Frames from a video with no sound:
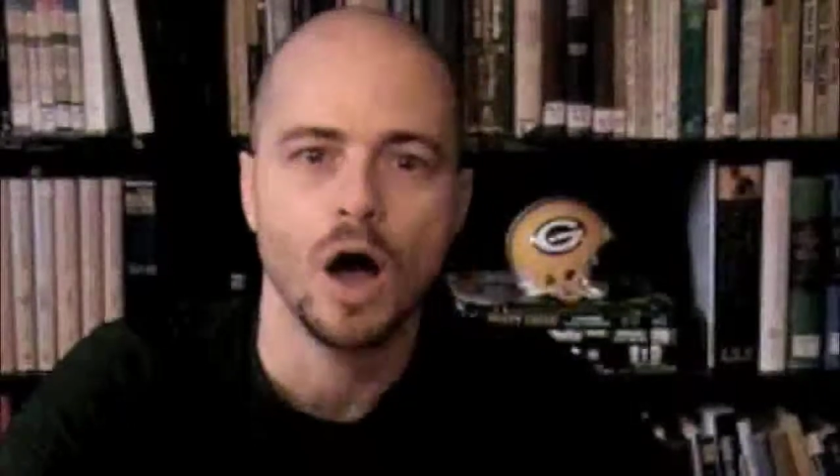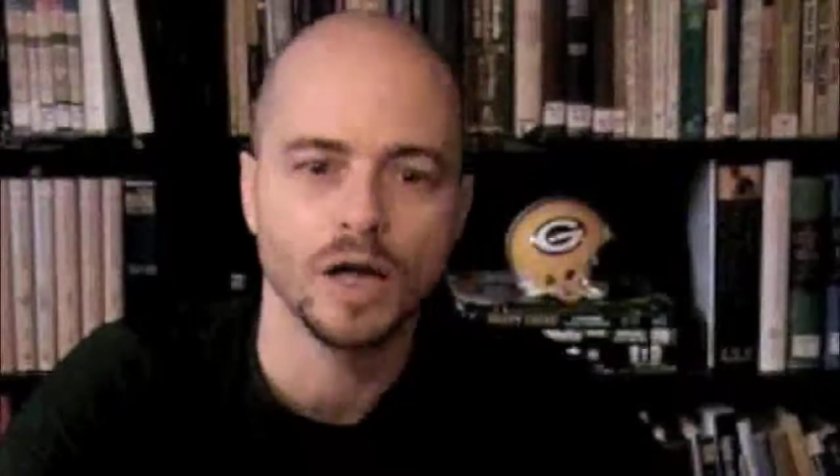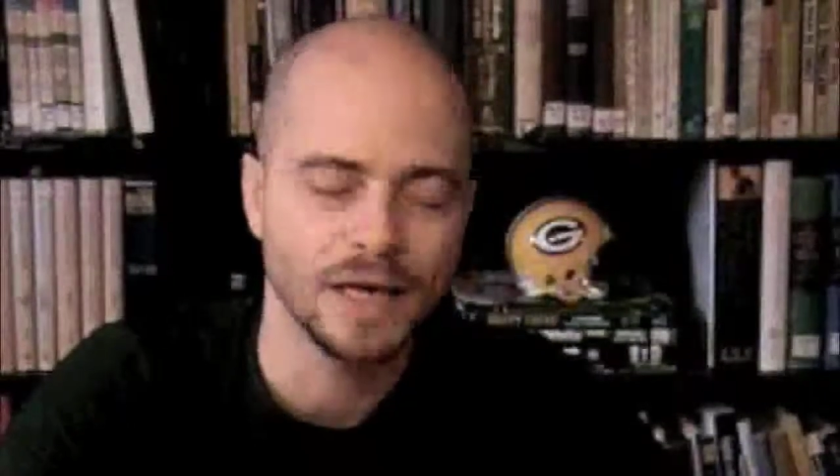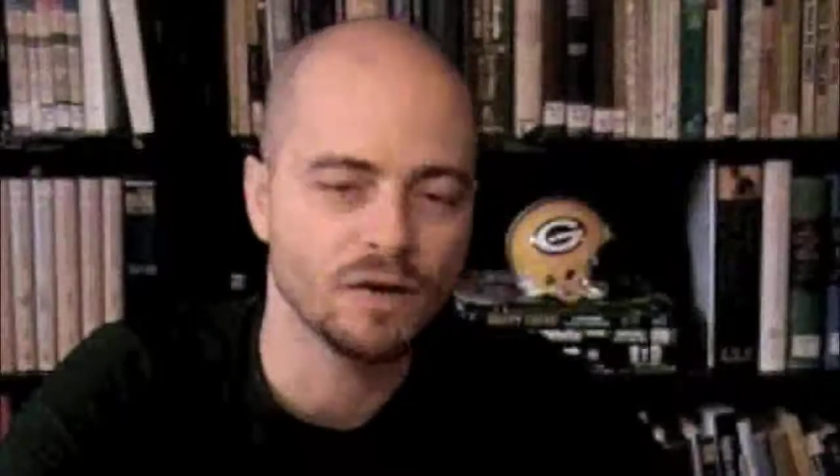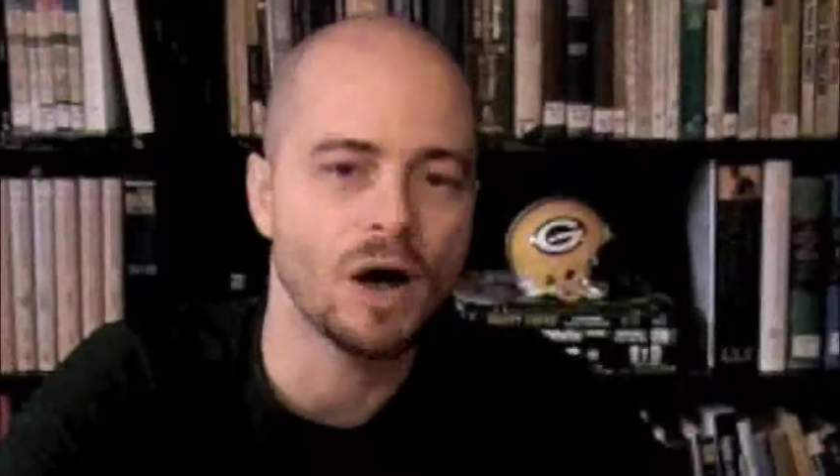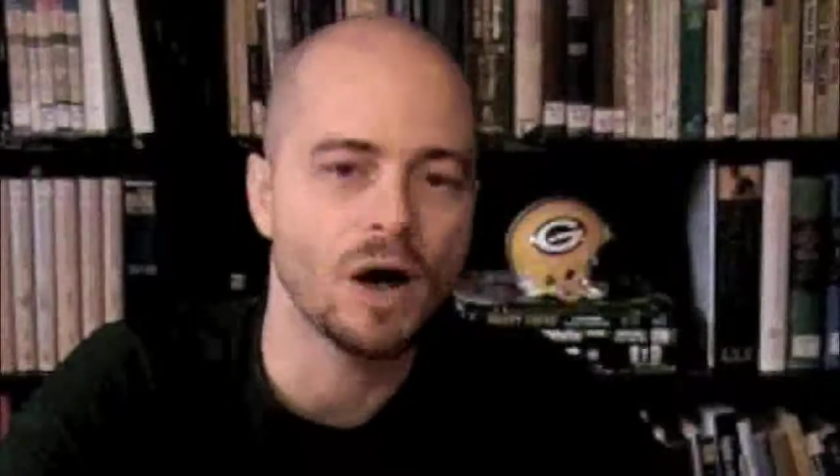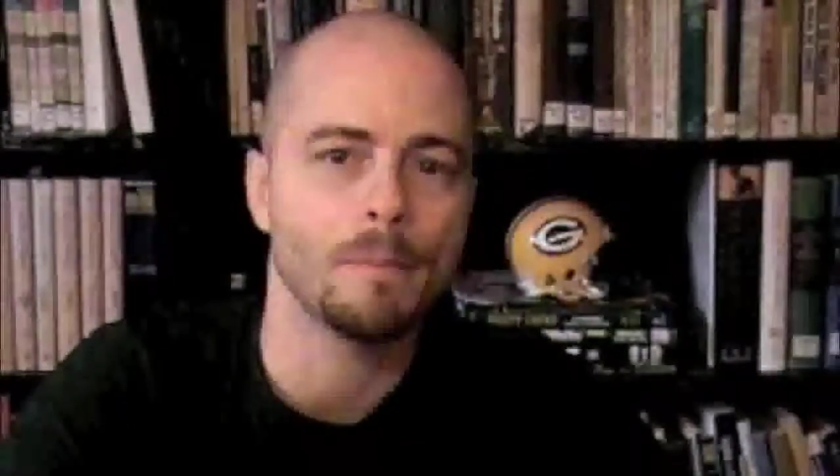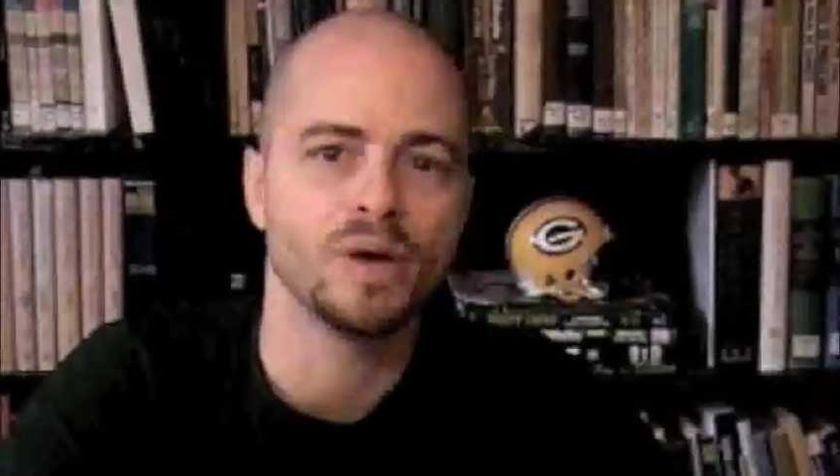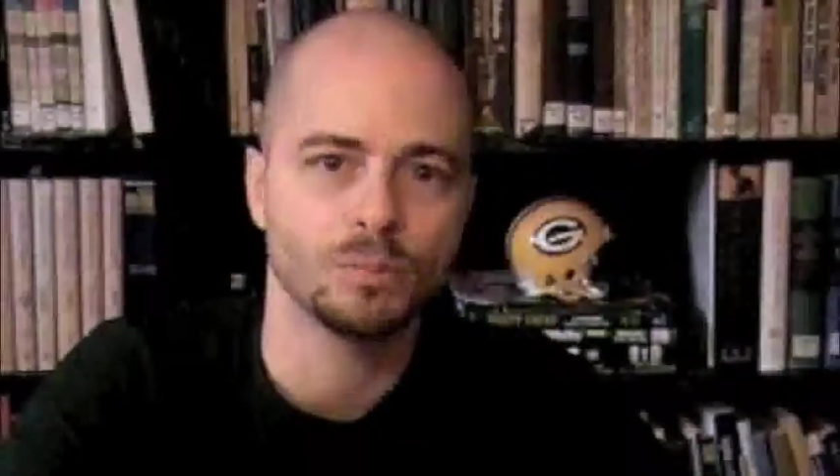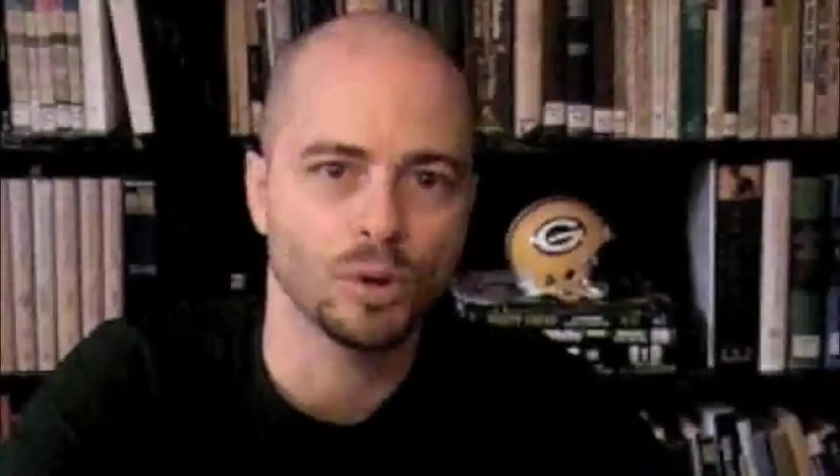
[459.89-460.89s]
give up
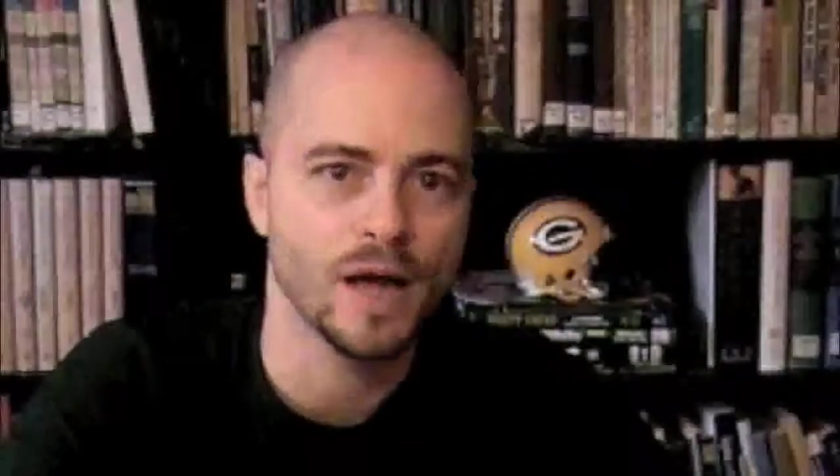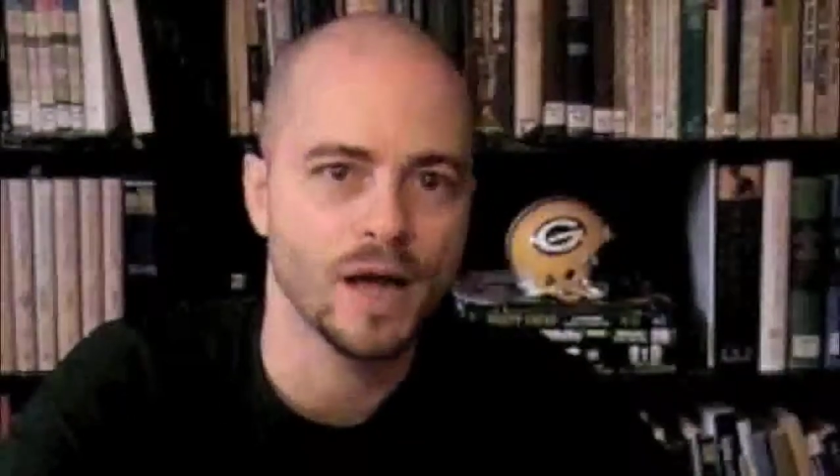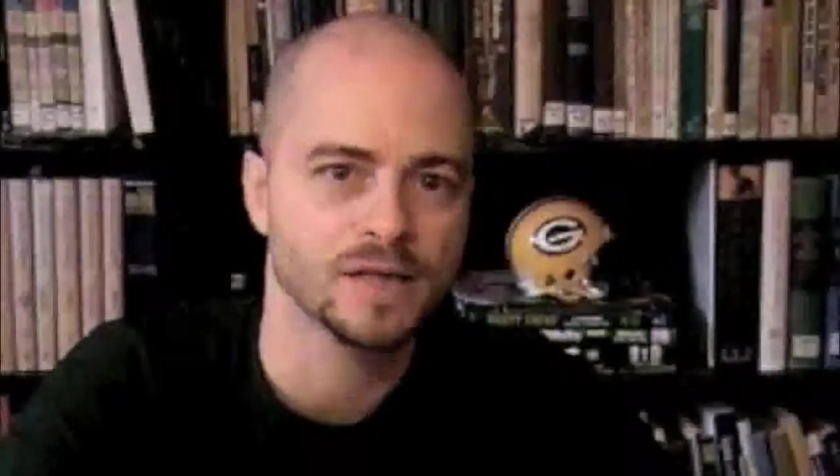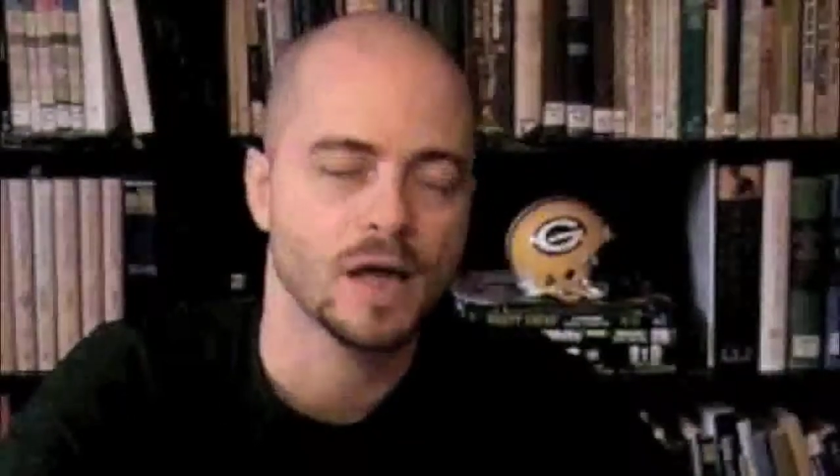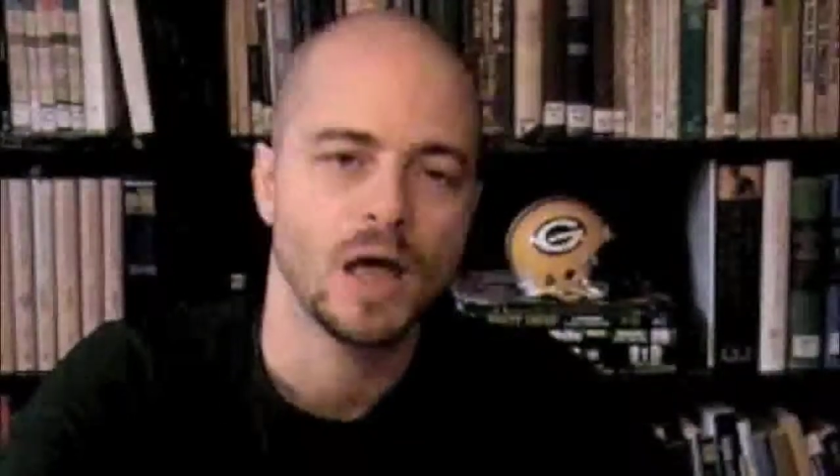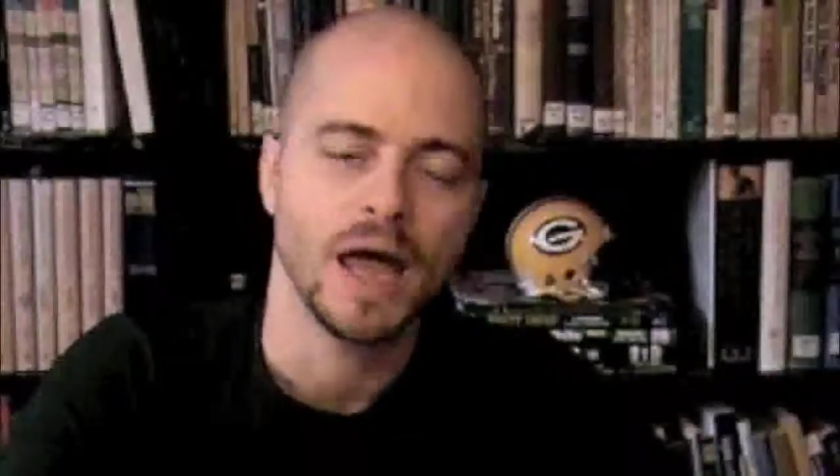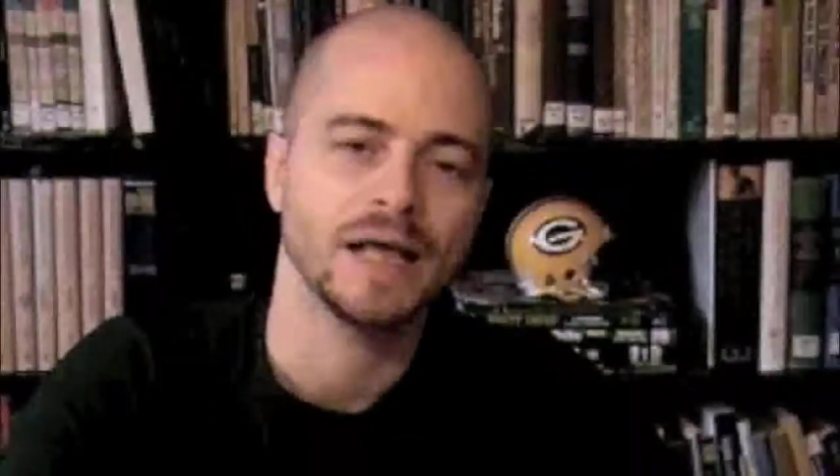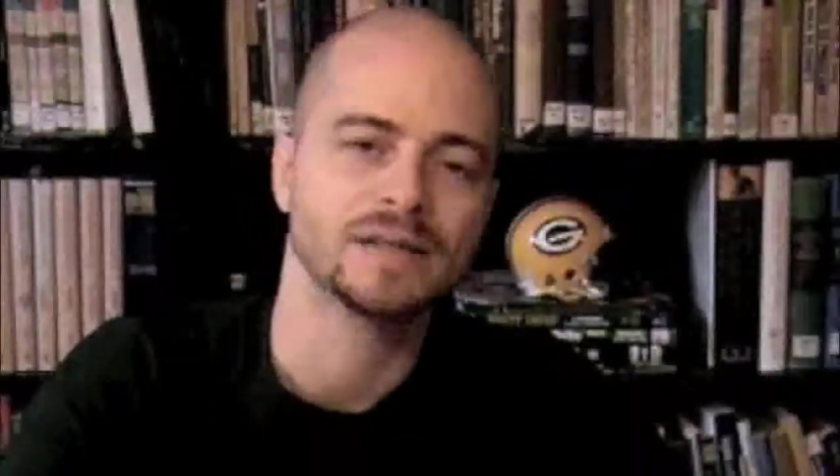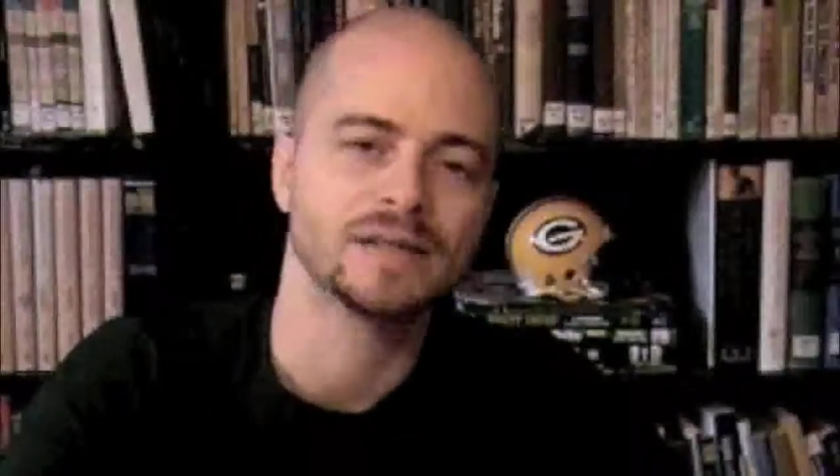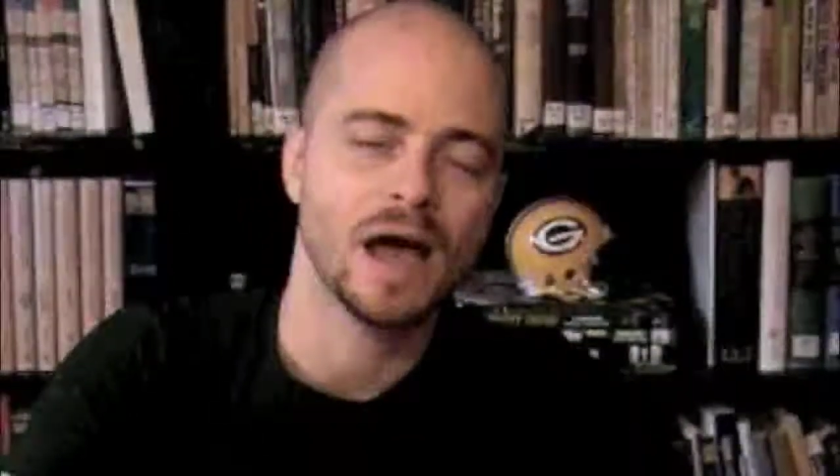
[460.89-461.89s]
big plays.
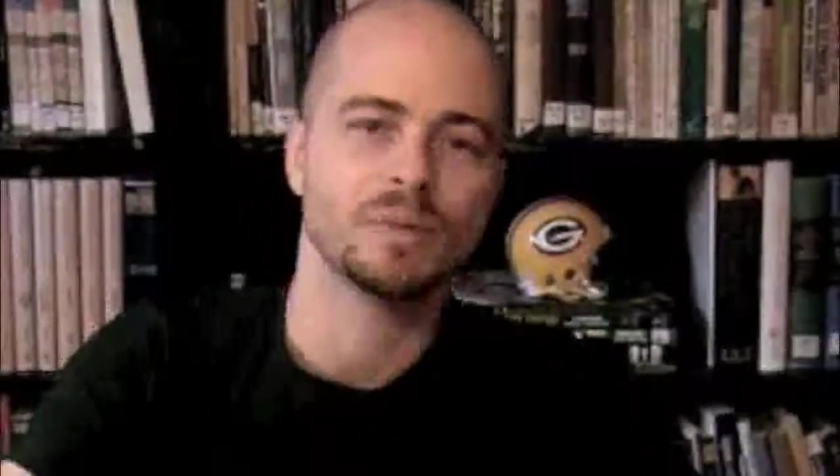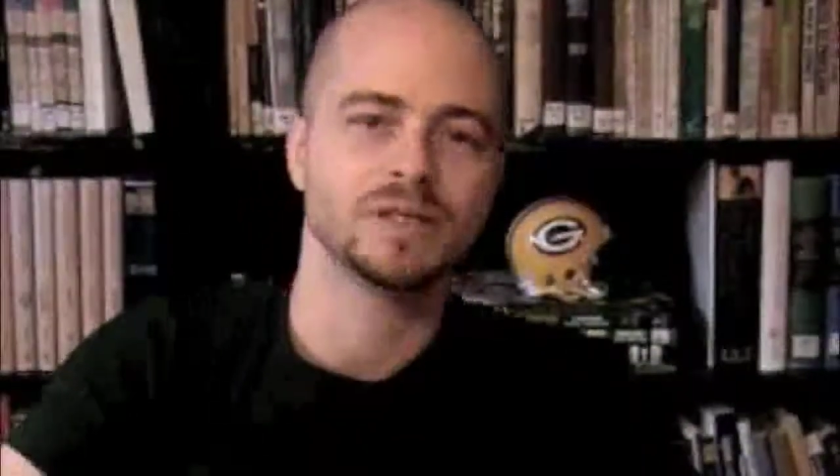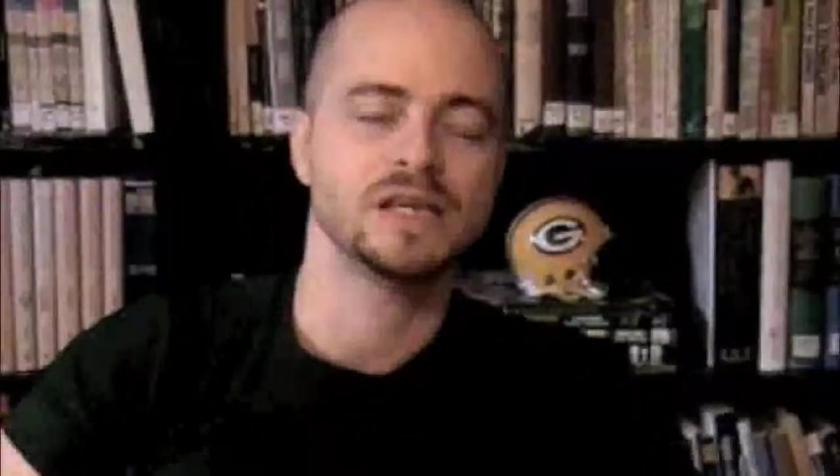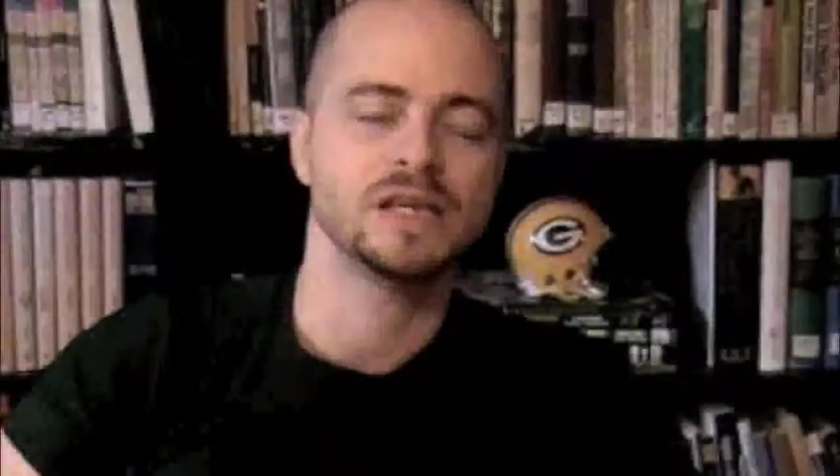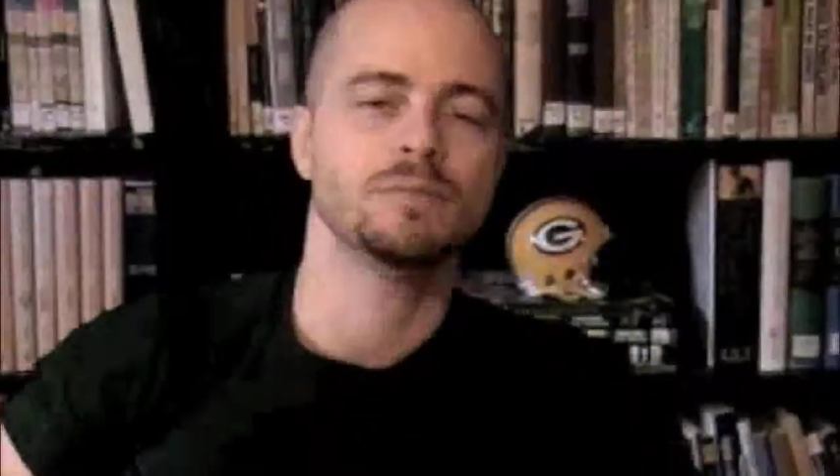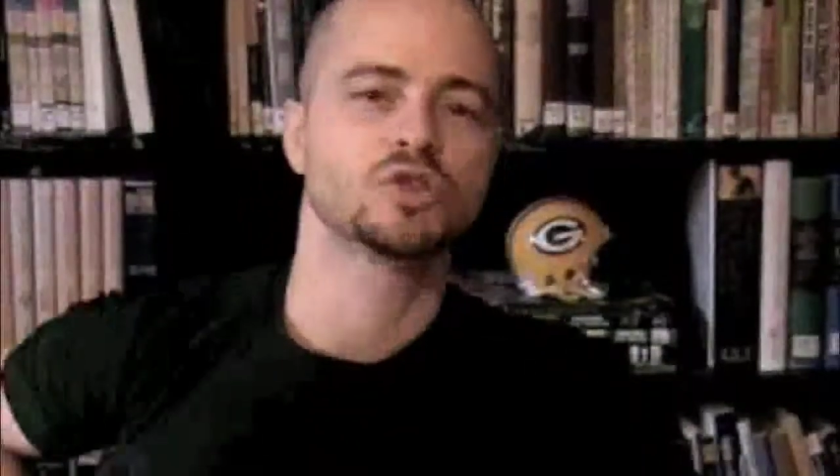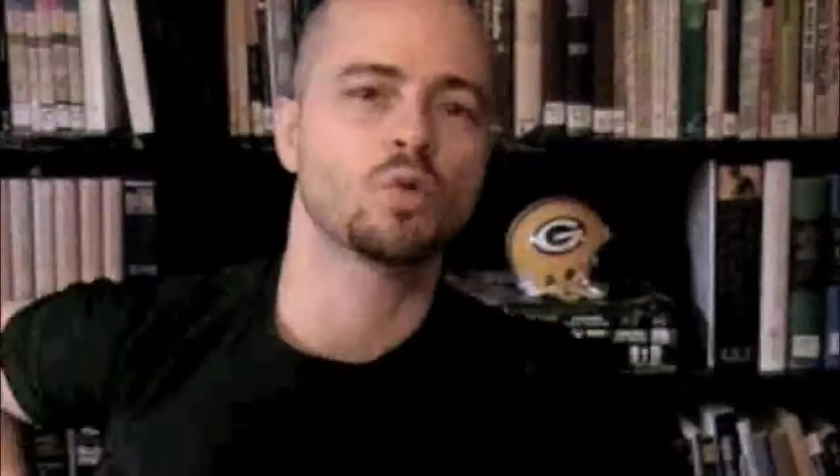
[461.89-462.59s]
Anytime a team is